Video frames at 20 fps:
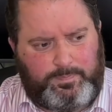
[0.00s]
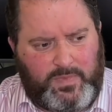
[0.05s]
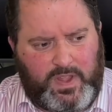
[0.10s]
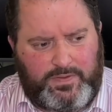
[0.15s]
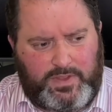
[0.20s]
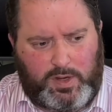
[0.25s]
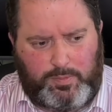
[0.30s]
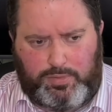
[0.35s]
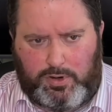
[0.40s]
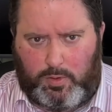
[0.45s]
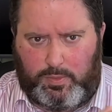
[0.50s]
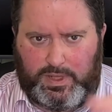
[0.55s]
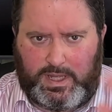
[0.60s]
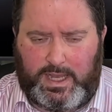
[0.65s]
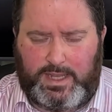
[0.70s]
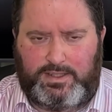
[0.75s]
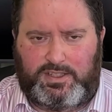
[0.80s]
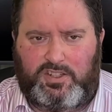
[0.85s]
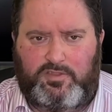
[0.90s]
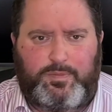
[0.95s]
They're probably
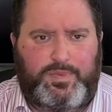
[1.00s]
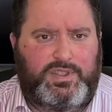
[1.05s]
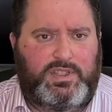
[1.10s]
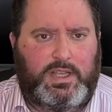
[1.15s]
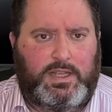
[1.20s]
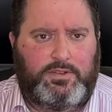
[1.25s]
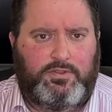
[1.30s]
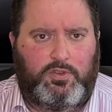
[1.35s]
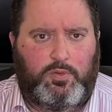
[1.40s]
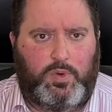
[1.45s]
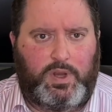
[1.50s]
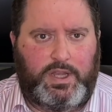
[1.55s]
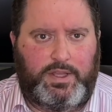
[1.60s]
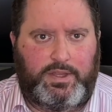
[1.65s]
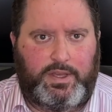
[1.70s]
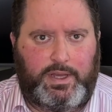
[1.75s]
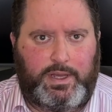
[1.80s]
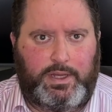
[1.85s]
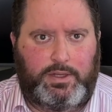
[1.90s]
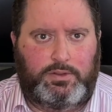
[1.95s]
80% the way
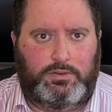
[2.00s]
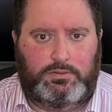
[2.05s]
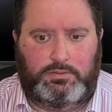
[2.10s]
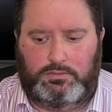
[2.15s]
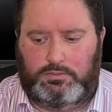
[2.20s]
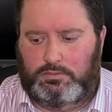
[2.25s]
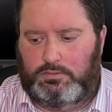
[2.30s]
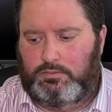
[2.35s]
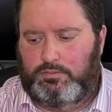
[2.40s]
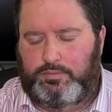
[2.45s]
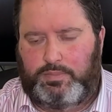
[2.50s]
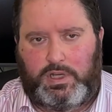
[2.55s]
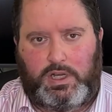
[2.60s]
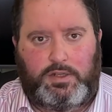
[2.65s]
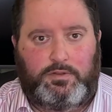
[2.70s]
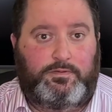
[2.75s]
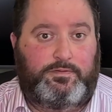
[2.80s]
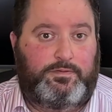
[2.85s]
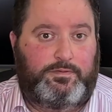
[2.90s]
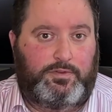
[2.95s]
there,
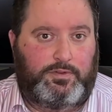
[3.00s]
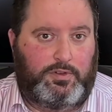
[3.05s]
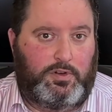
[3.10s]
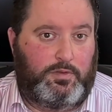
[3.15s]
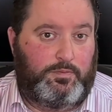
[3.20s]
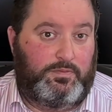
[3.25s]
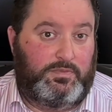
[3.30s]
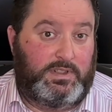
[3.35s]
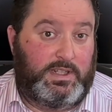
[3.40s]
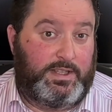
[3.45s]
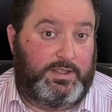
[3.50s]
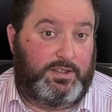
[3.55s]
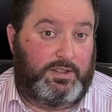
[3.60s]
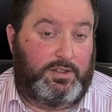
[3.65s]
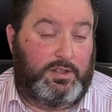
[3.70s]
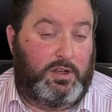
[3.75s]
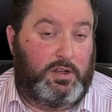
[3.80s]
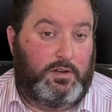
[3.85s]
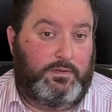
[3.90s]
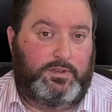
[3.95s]
but for less than
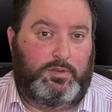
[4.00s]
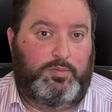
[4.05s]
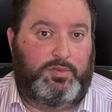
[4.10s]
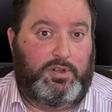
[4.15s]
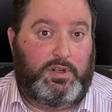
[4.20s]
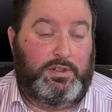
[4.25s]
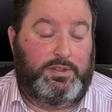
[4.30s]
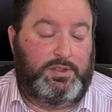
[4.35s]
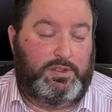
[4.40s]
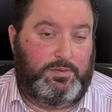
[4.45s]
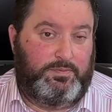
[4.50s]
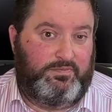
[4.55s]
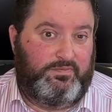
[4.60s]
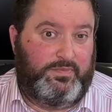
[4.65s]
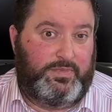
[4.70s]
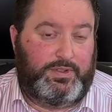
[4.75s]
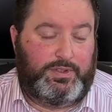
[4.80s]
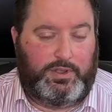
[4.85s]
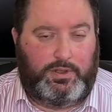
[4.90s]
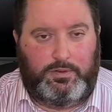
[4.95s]
half the price.
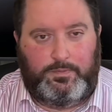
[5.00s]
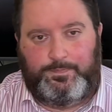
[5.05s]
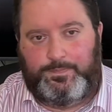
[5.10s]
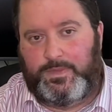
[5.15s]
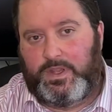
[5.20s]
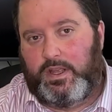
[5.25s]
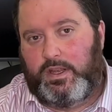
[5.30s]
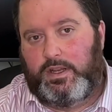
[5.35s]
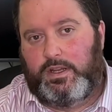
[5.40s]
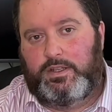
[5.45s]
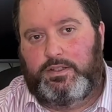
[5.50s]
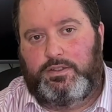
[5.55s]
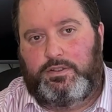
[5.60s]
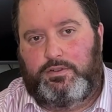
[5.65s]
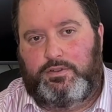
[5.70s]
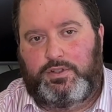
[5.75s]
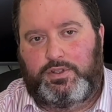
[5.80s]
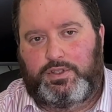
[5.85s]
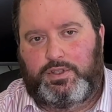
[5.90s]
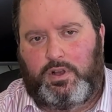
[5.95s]
So you
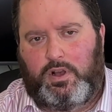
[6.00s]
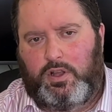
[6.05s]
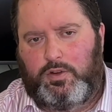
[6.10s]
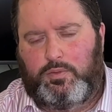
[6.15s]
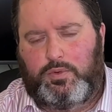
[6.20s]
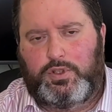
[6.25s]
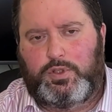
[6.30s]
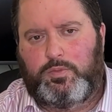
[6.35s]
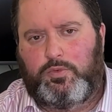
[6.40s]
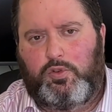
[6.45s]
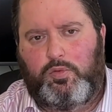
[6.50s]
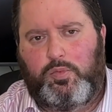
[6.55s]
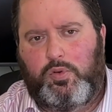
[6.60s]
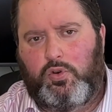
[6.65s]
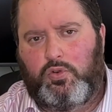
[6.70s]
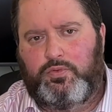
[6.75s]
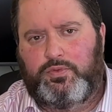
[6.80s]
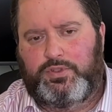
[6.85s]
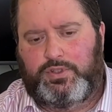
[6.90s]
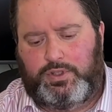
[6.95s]
decide what's more
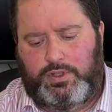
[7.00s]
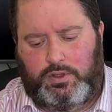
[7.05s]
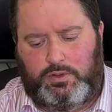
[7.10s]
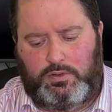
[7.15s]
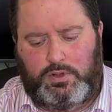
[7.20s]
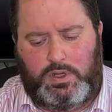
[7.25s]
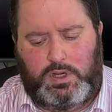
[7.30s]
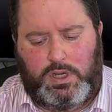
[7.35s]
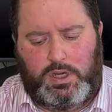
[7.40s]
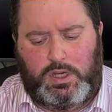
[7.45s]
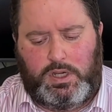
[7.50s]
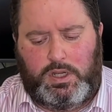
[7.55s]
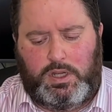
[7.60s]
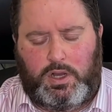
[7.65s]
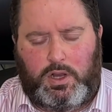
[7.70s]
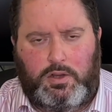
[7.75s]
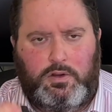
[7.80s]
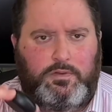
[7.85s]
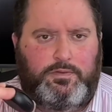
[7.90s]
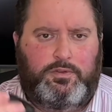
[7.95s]
important to you.
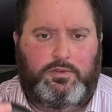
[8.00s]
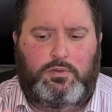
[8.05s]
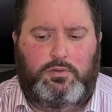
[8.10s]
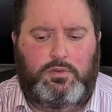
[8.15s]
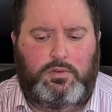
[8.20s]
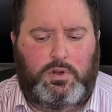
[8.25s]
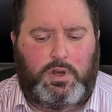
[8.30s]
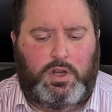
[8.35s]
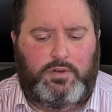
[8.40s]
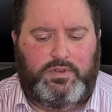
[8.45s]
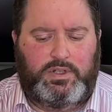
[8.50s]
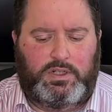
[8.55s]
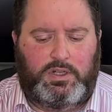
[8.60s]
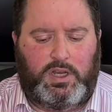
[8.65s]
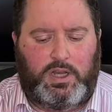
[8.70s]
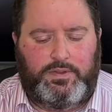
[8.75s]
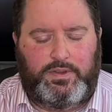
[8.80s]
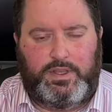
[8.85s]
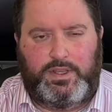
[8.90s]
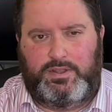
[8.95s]
Overall, I really
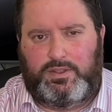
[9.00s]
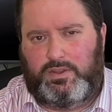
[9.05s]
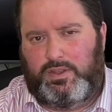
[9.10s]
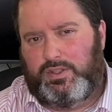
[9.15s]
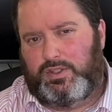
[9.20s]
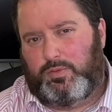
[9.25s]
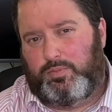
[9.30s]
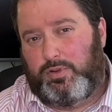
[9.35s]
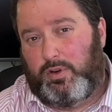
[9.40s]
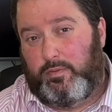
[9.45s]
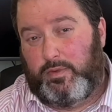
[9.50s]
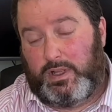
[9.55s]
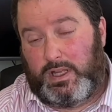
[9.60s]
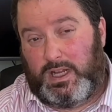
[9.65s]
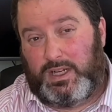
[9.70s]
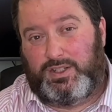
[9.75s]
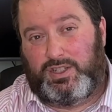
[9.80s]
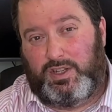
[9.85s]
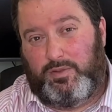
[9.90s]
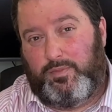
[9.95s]
like these. These are probably
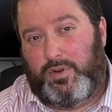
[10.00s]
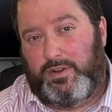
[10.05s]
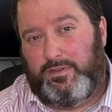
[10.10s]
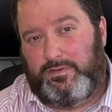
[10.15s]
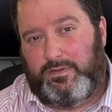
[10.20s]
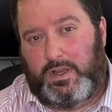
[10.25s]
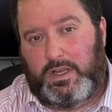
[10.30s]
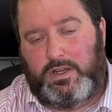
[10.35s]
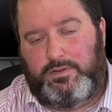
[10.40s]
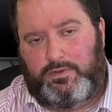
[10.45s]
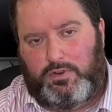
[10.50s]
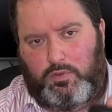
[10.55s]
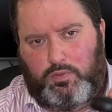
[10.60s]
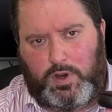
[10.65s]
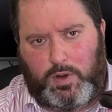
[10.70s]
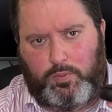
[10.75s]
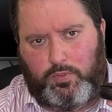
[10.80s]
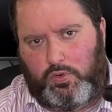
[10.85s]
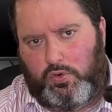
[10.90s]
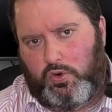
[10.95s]
actually my favourite
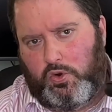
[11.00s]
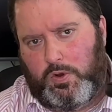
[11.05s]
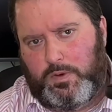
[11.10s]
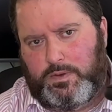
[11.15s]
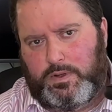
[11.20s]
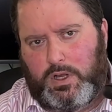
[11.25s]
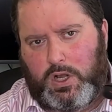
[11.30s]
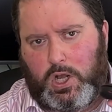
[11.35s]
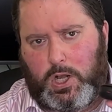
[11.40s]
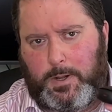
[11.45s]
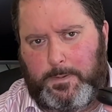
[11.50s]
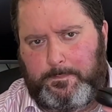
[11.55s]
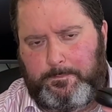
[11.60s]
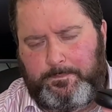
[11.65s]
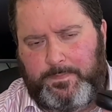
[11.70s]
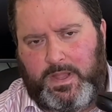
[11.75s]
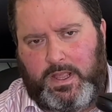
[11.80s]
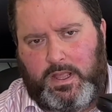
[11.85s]
one more, the